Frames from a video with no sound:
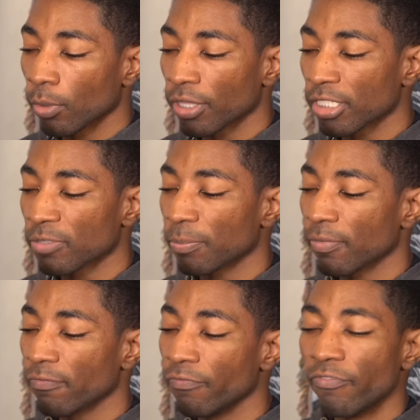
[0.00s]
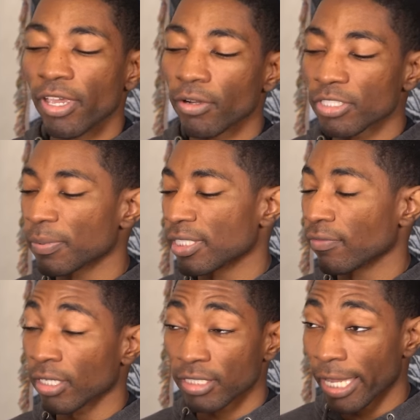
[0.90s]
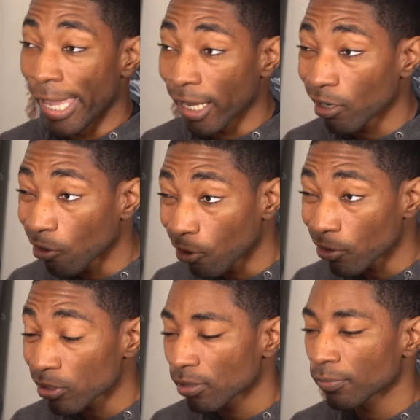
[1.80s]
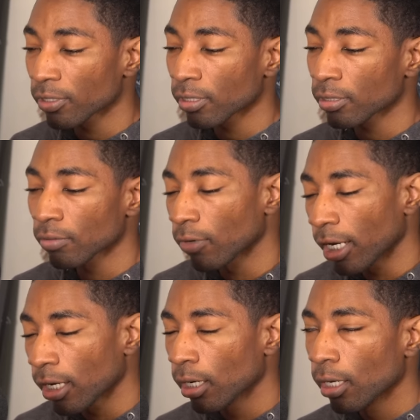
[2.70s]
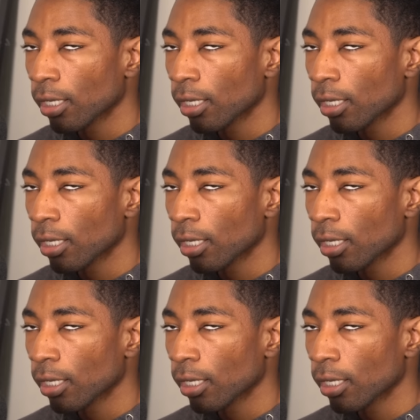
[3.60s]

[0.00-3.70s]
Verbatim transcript: with a very specific tech card or something, right?